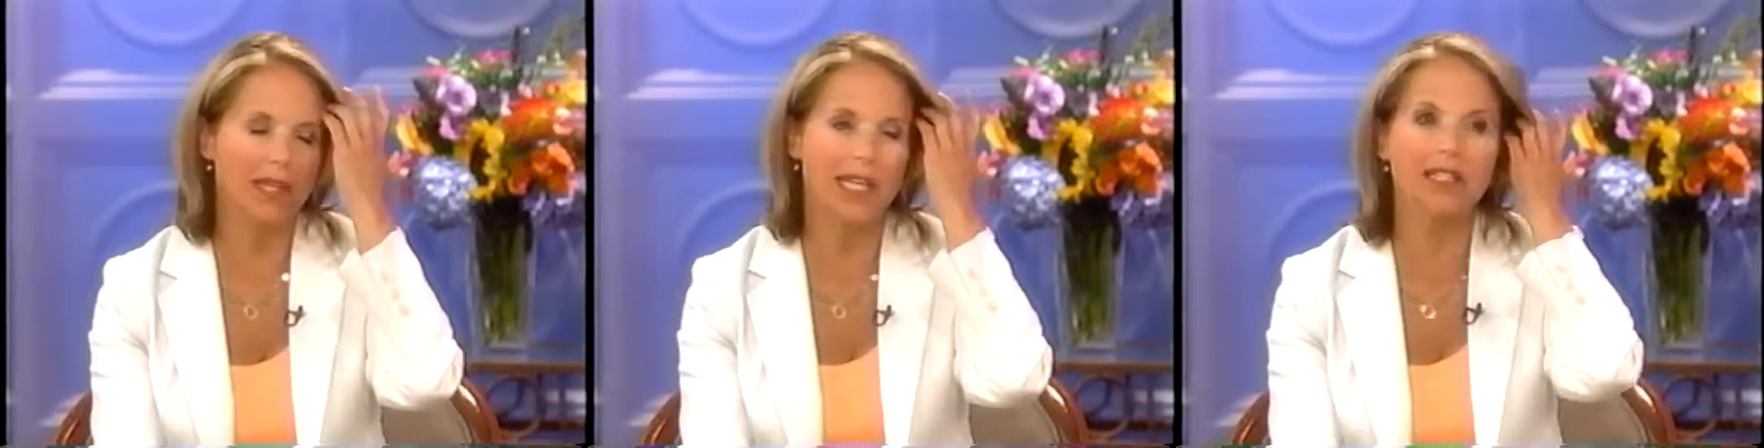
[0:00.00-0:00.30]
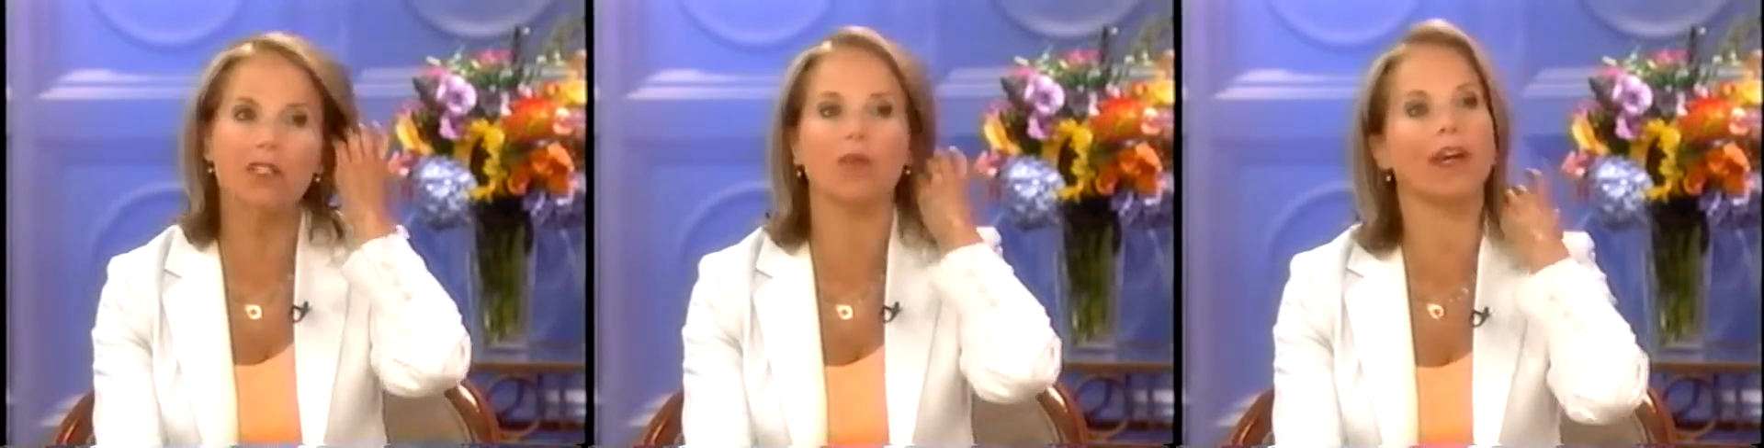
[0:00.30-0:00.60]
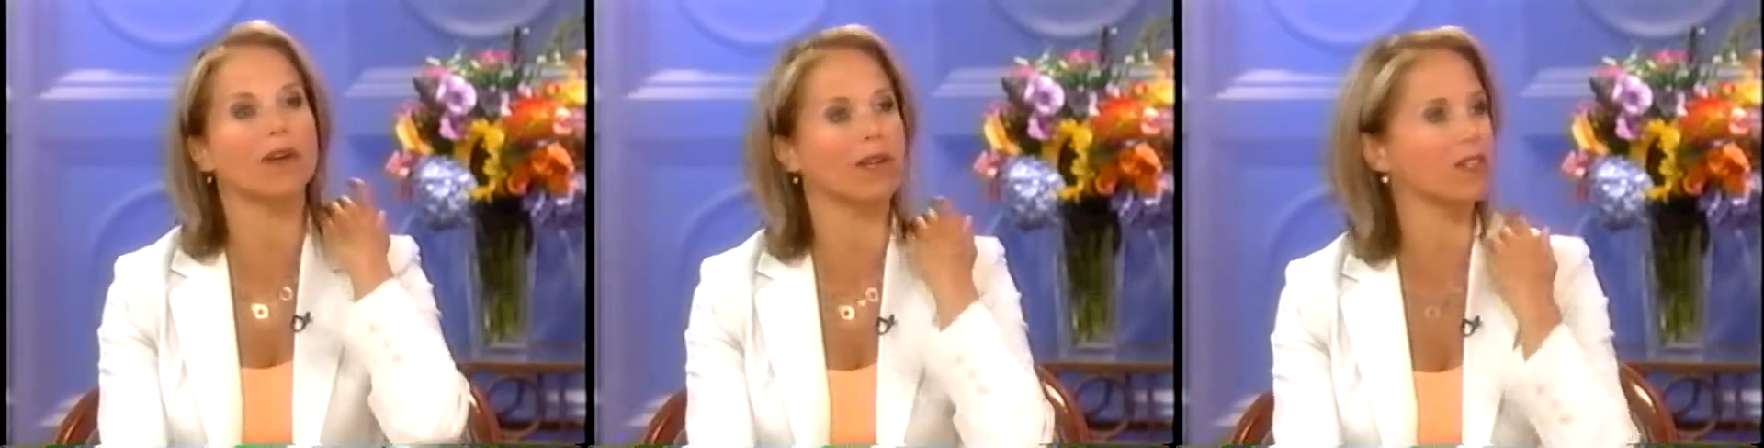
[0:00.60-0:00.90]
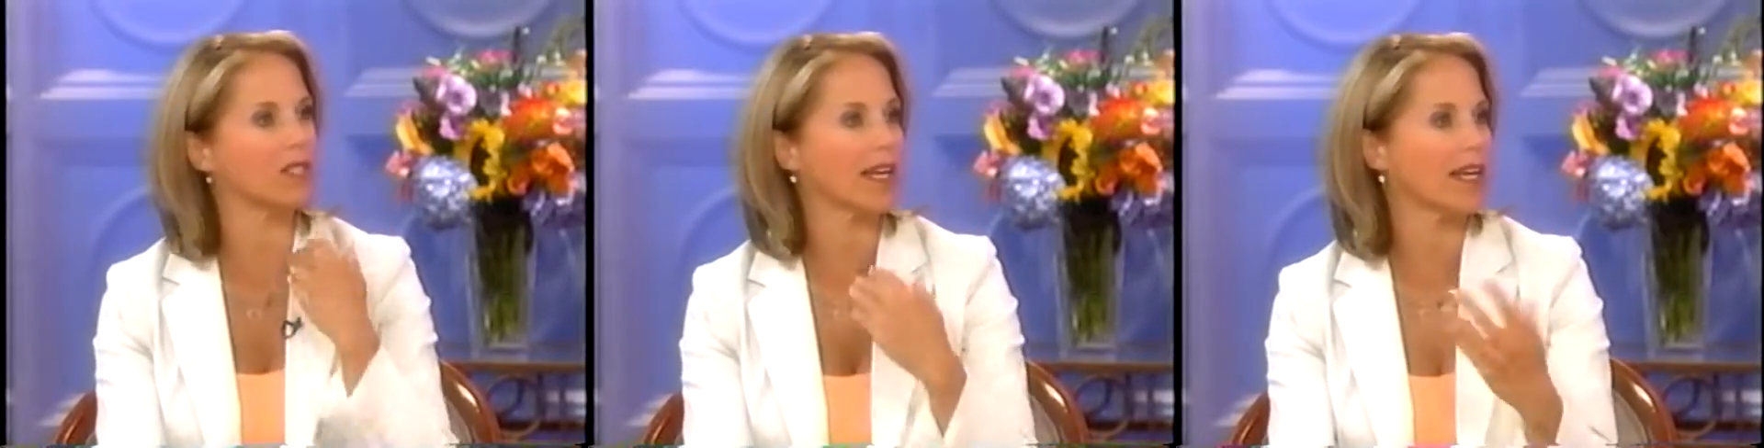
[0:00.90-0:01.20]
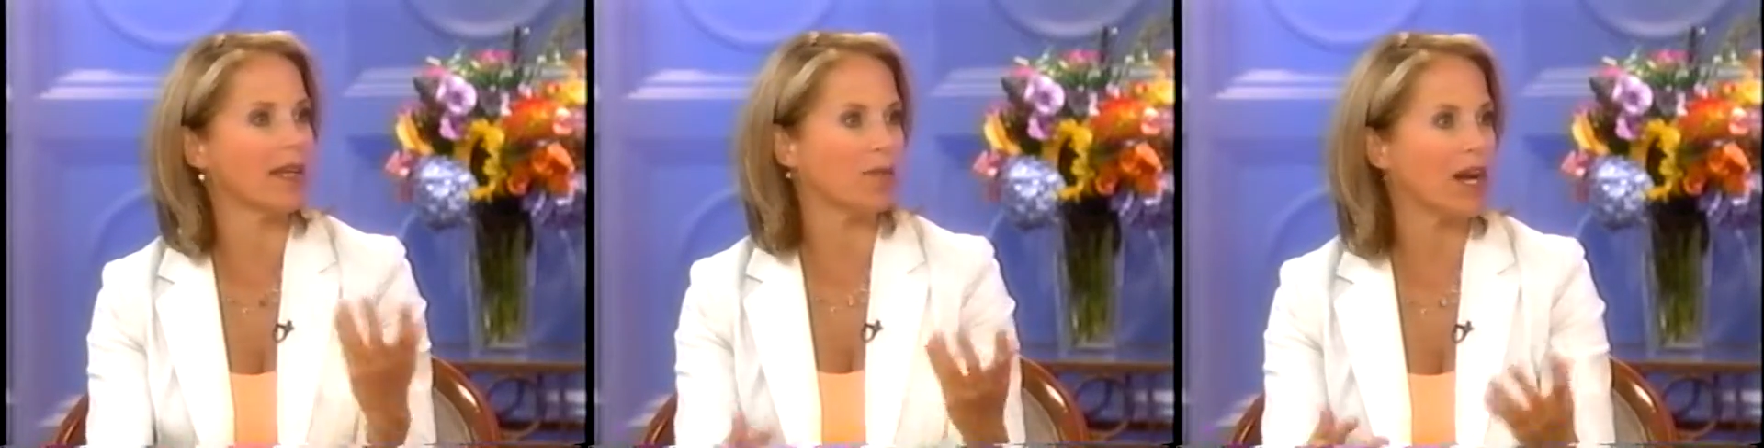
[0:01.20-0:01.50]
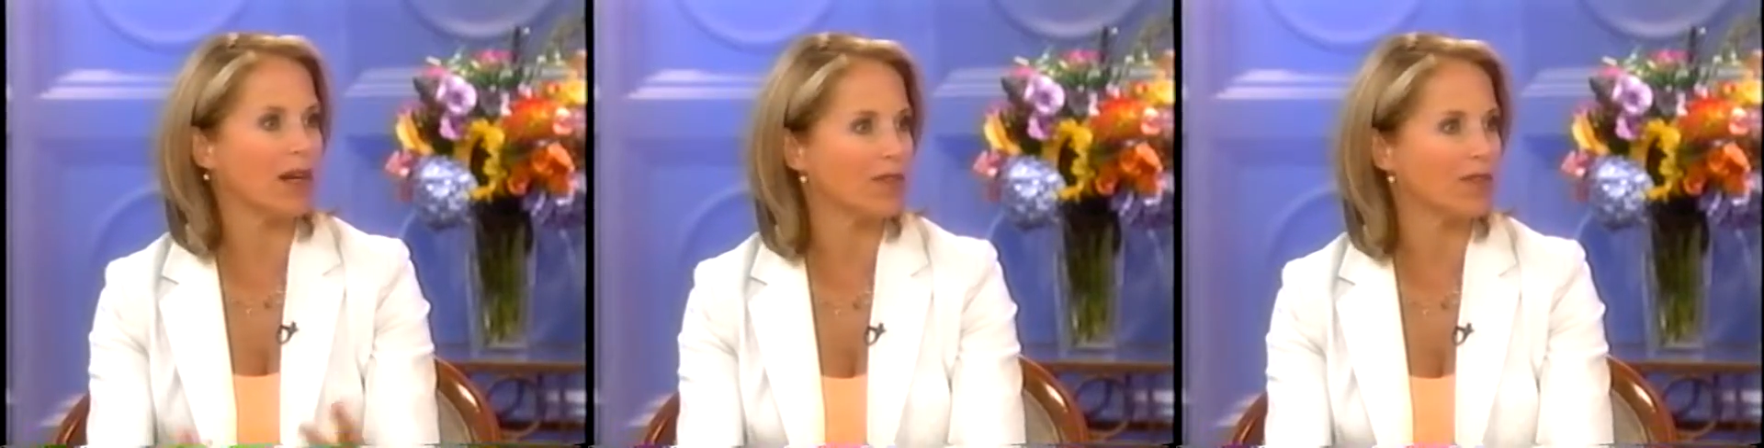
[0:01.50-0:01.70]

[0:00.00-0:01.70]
lead to greater understanding by our